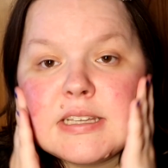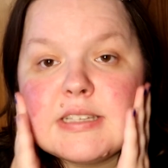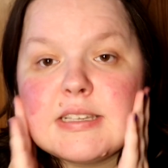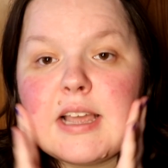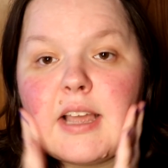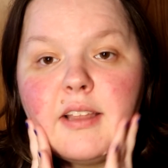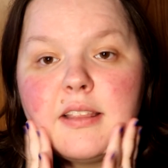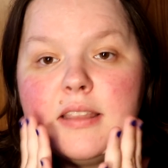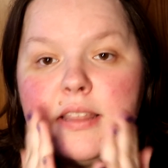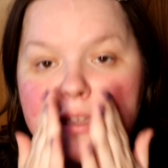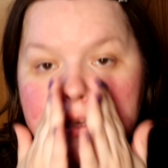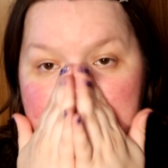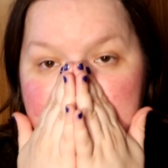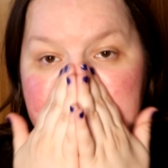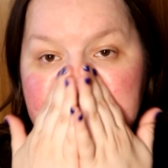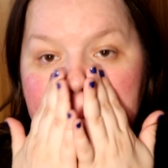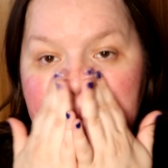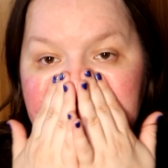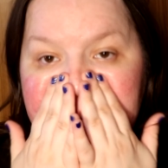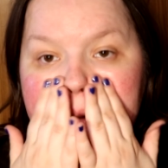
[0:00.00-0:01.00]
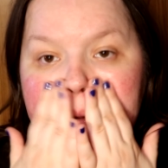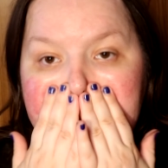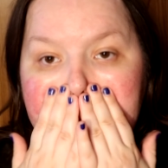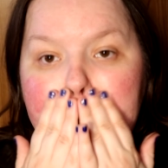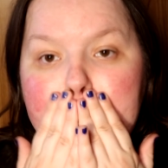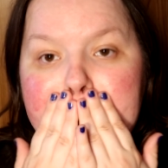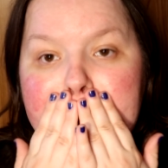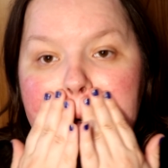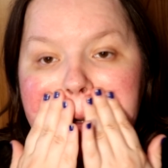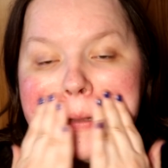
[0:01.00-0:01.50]
Sadly, the product
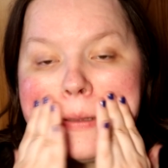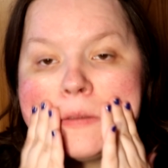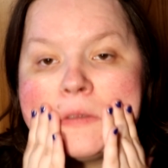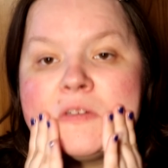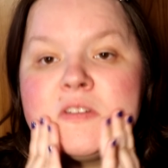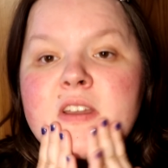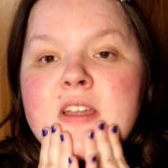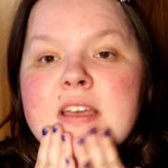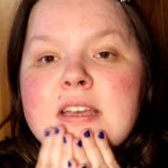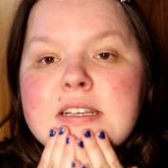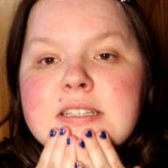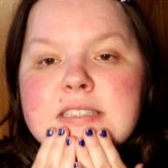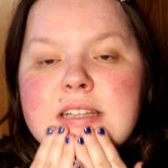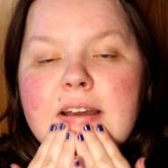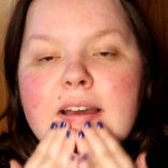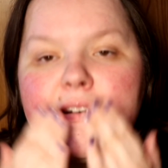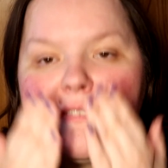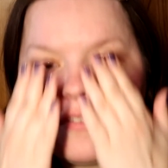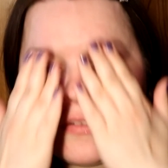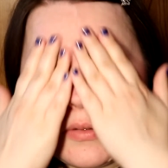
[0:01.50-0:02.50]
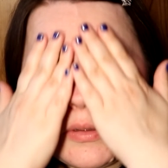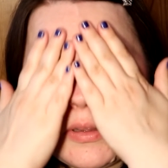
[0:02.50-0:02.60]
that I'm going to use next, I haven't